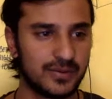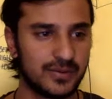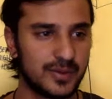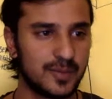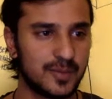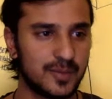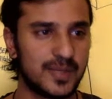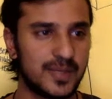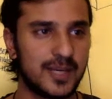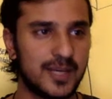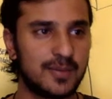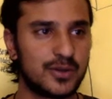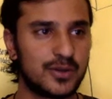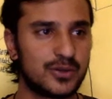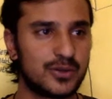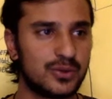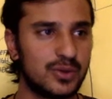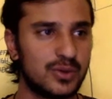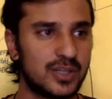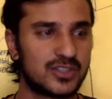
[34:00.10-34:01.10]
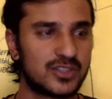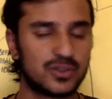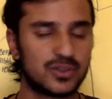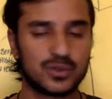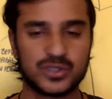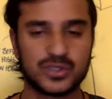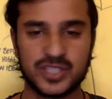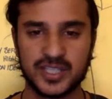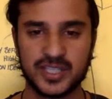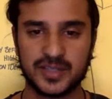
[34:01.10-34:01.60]
we'll be able to
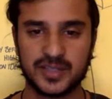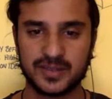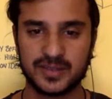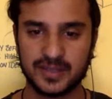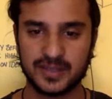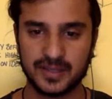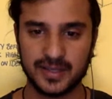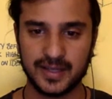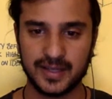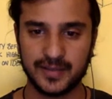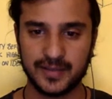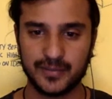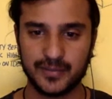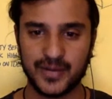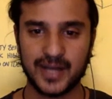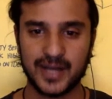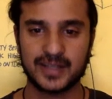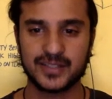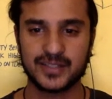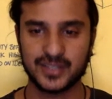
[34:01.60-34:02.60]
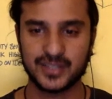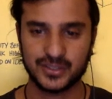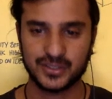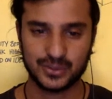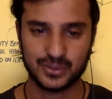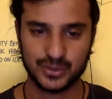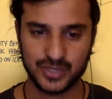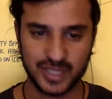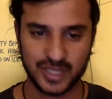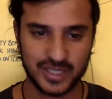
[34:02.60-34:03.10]
associate and practice
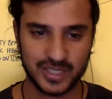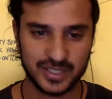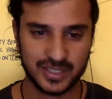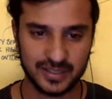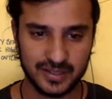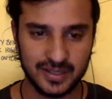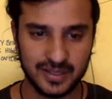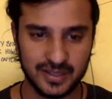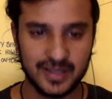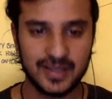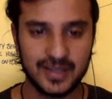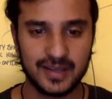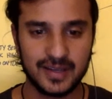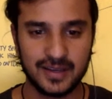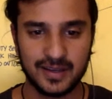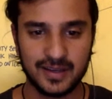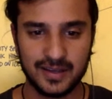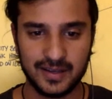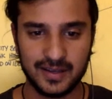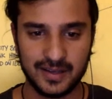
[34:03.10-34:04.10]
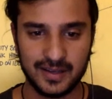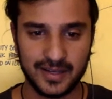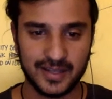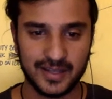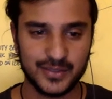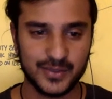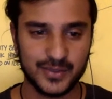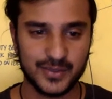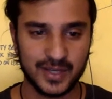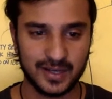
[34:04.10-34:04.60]
association
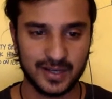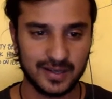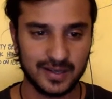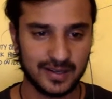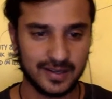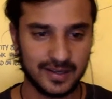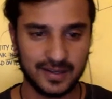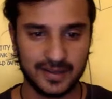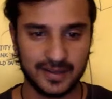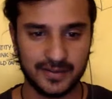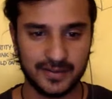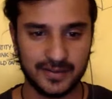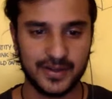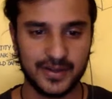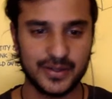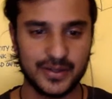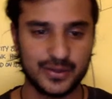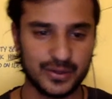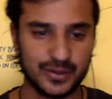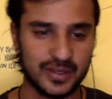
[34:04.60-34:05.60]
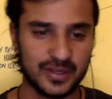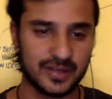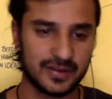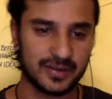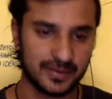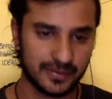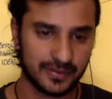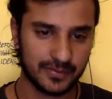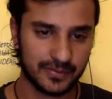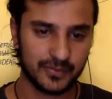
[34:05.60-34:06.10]
as well, very good
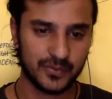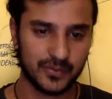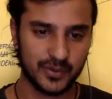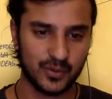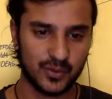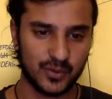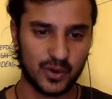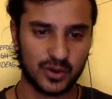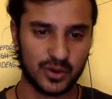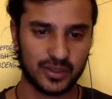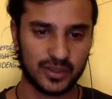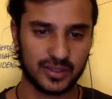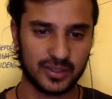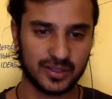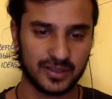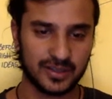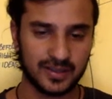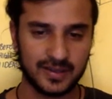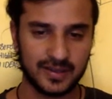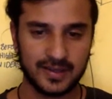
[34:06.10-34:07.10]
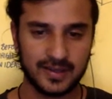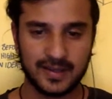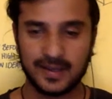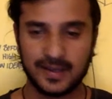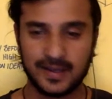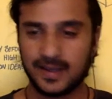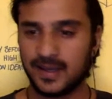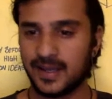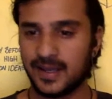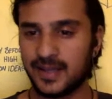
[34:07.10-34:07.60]
in walking.
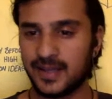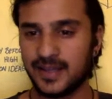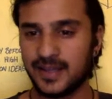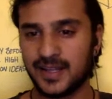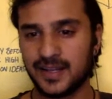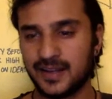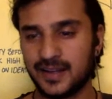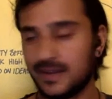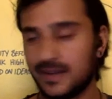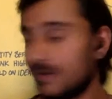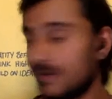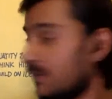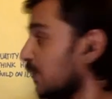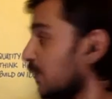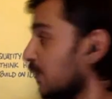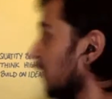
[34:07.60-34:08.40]
And then we